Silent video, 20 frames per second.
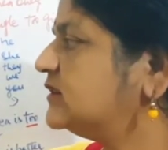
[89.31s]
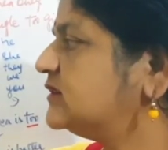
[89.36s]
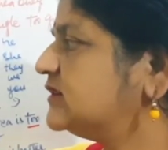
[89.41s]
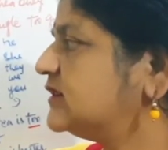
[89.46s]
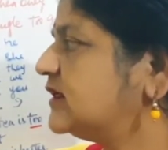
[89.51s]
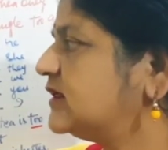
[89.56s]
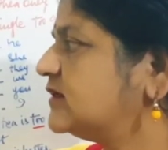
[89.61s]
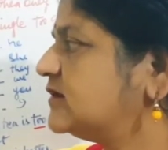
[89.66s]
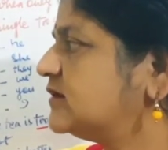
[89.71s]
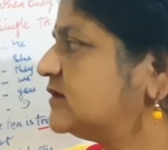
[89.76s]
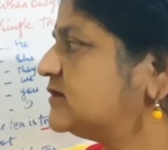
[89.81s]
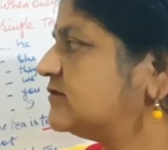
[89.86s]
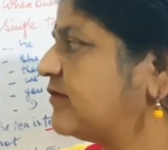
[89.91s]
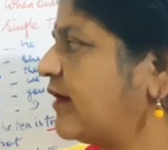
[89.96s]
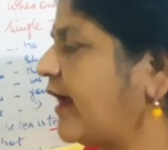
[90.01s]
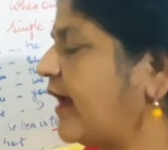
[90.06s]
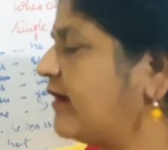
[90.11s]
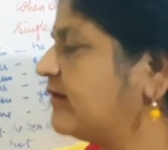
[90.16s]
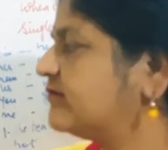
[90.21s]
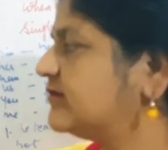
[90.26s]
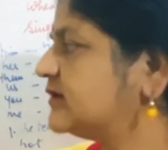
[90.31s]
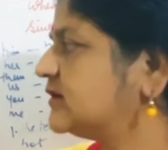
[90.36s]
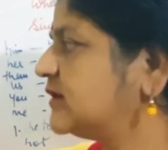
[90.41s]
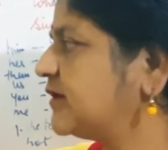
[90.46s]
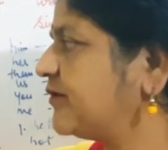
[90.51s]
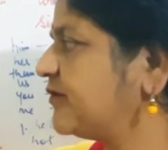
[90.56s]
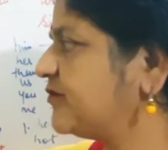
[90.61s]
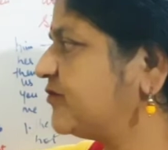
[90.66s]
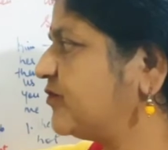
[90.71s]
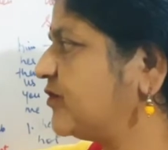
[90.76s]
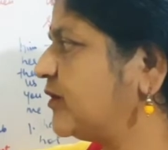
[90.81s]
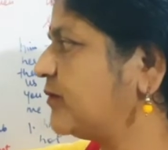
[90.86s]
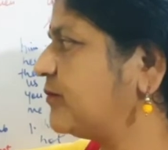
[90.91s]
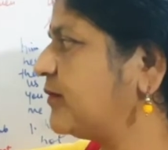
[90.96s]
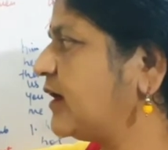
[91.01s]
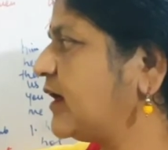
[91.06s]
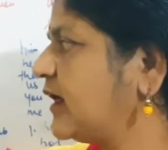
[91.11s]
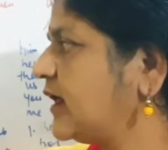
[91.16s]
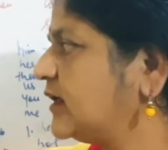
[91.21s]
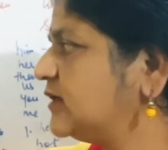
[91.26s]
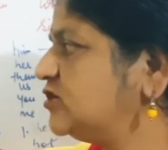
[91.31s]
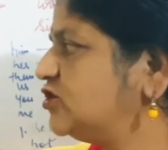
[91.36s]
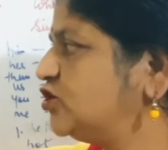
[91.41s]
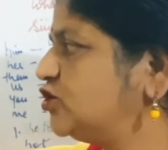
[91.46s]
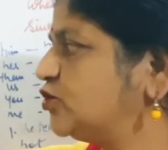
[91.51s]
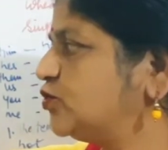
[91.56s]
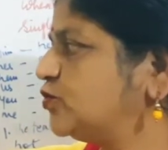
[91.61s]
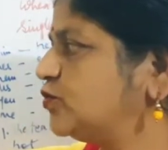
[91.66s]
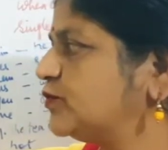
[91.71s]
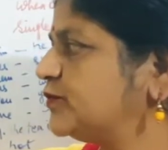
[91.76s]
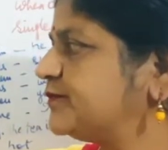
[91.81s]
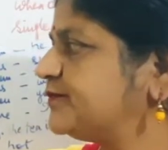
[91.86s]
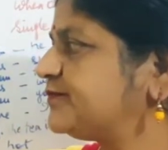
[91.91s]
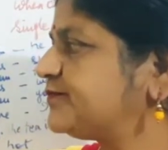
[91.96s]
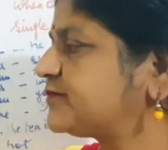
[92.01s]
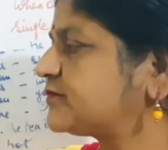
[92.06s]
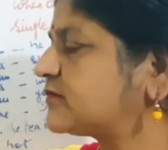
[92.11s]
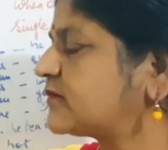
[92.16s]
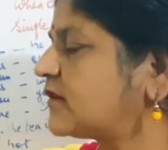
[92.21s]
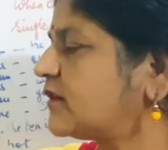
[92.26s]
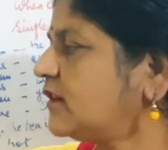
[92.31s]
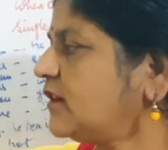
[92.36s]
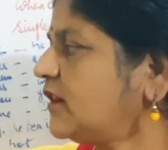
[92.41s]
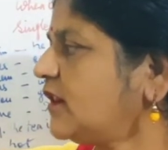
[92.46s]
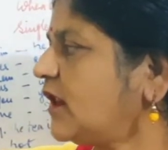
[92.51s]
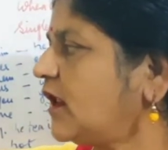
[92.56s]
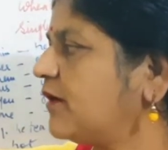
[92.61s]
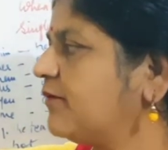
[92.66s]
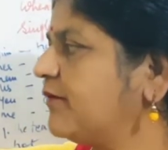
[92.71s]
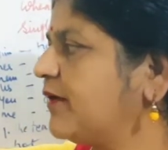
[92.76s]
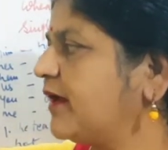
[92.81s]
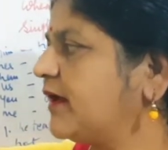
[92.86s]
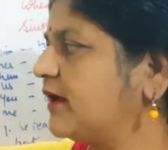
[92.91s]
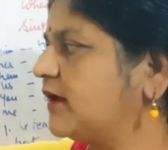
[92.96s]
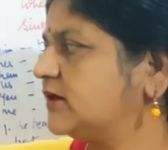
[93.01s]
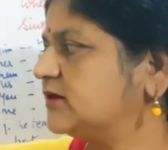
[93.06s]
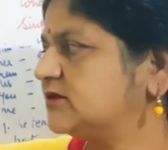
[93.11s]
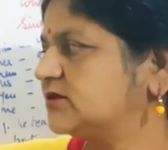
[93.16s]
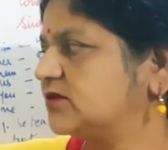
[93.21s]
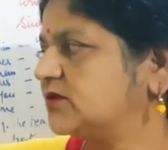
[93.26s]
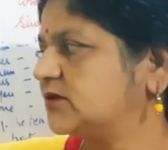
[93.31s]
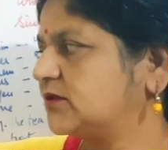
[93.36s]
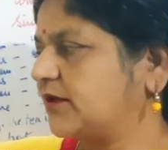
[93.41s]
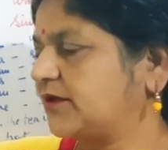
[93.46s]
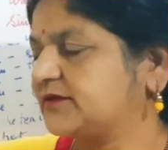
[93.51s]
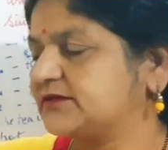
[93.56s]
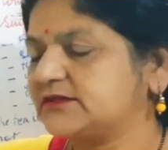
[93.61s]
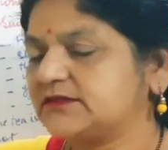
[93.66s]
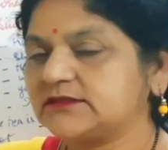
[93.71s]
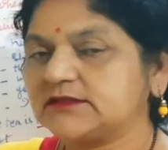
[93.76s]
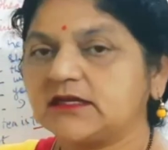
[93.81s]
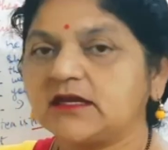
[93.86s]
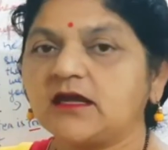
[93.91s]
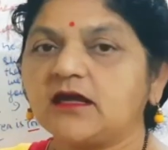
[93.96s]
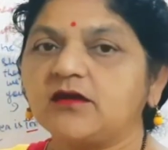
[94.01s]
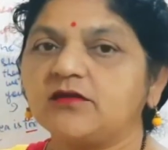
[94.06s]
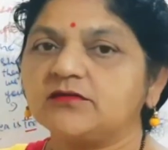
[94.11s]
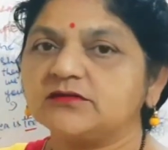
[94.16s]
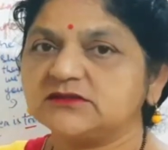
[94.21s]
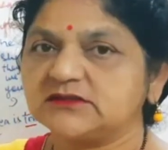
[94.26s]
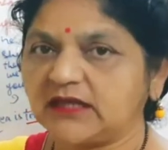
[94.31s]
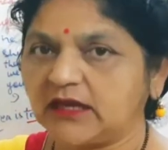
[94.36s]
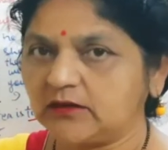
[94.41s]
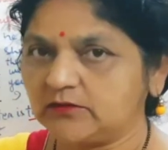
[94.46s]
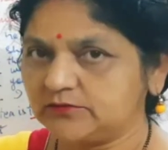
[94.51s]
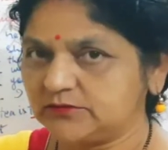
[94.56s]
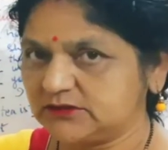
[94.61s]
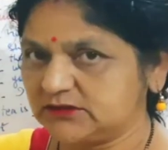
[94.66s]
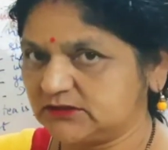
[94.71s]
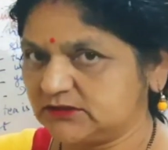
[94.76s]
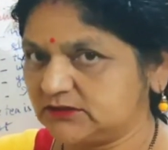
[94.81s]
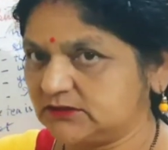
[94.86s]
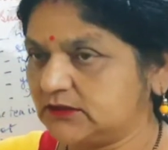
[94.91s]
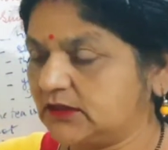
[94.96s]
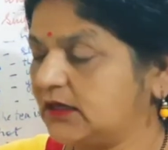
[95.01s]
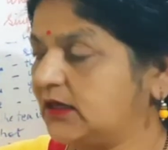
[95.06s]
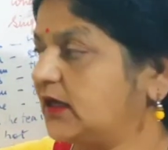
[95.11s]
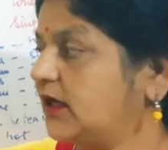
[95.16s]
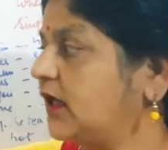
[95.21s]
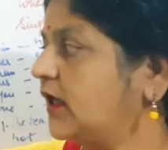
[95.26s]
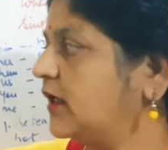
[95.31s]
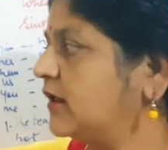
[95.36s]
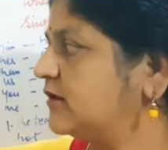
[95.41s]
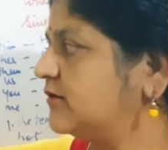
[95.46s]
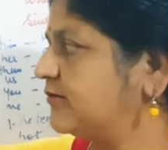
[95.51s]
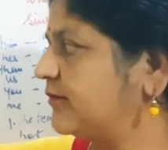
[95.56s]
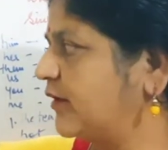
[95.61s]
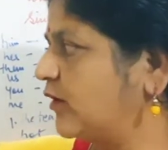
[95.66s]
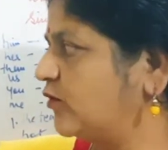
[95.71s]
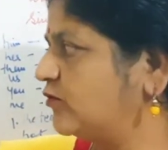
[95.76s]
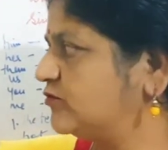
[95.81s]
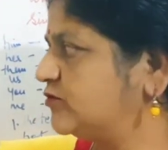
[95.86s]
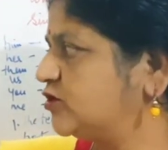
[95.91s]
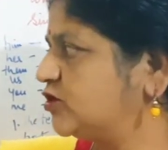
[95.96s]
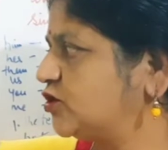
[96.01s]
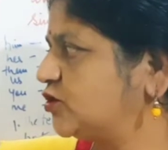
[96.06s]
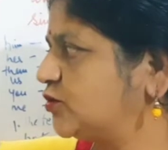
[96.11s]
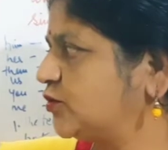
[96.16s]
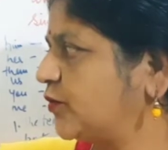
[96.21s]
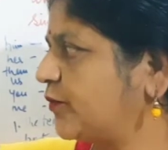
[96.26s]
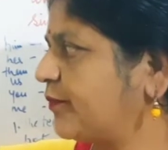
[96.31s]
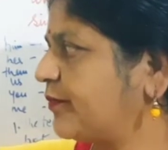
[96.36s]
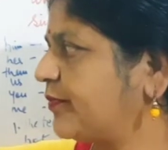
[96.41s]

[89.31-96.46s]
Here we have the adverb to and we follow this instruction. Remove to.